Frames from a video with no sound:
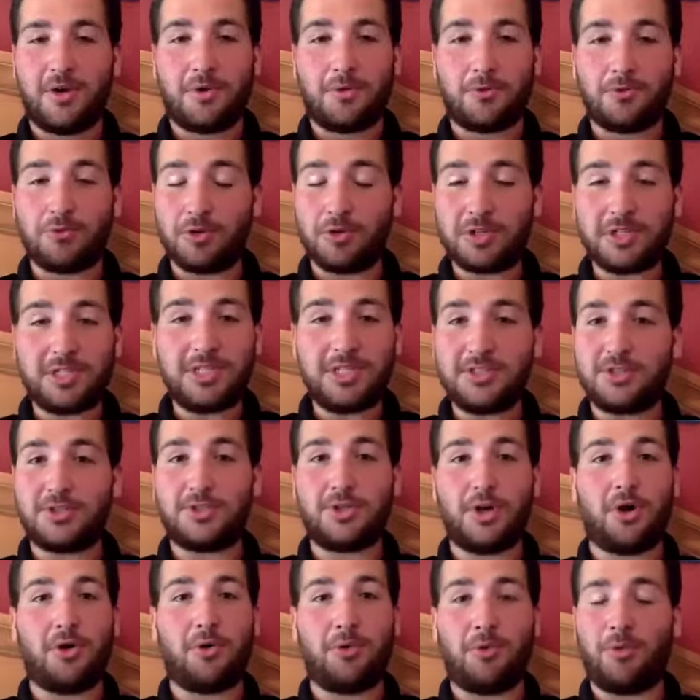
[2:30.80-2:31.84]
rookies
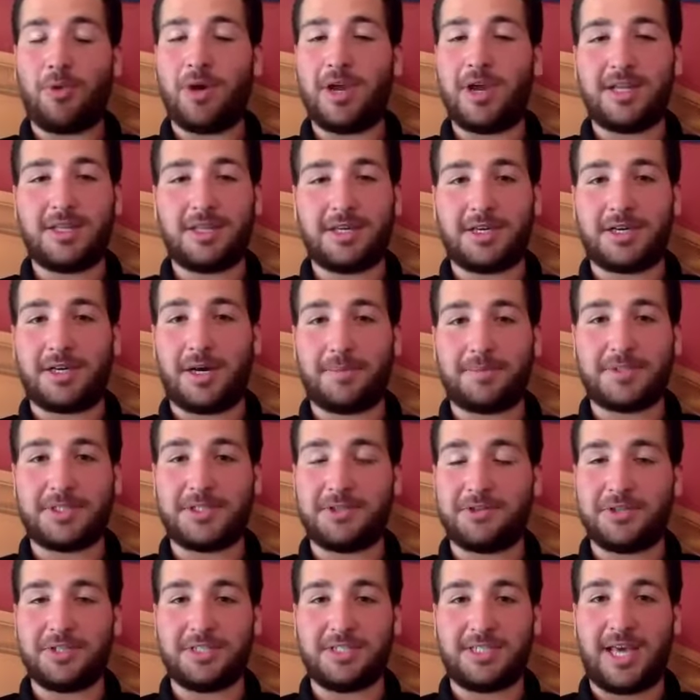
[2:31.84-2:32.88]
don't win in the Cup
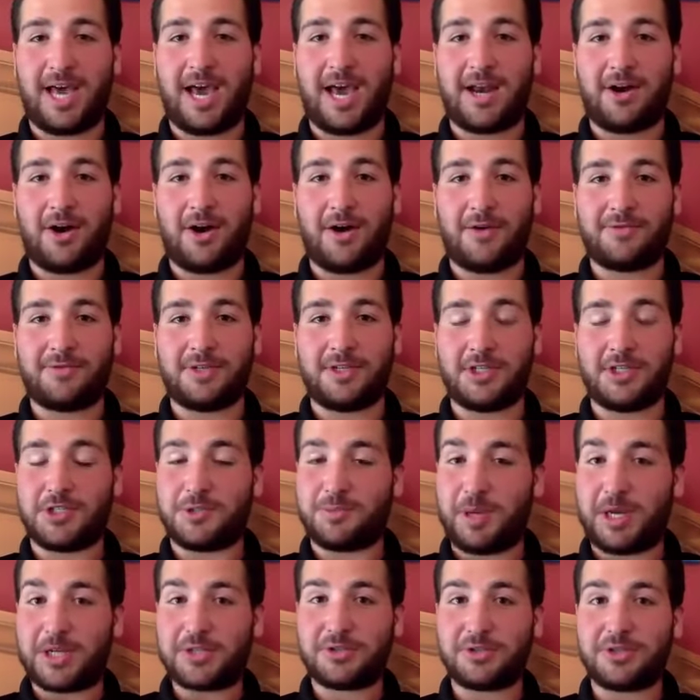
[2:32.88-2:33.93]
Series that often,
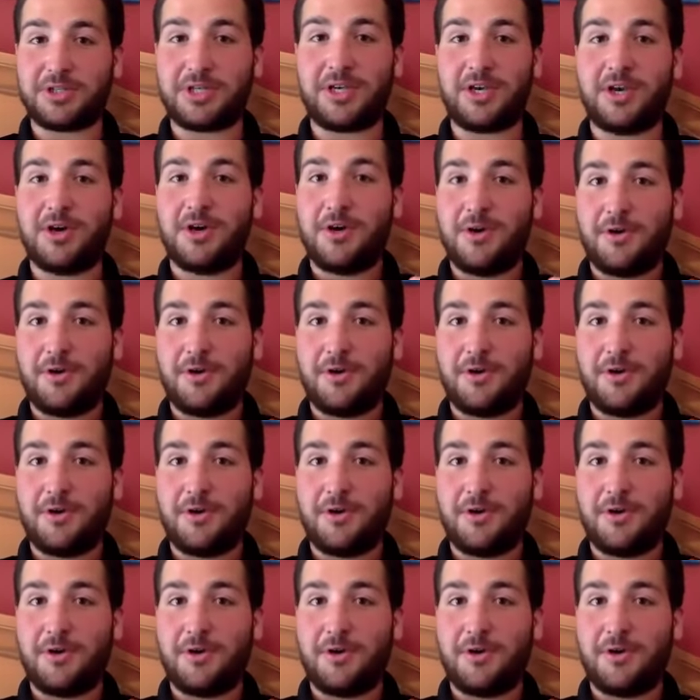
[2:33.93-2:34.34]
especially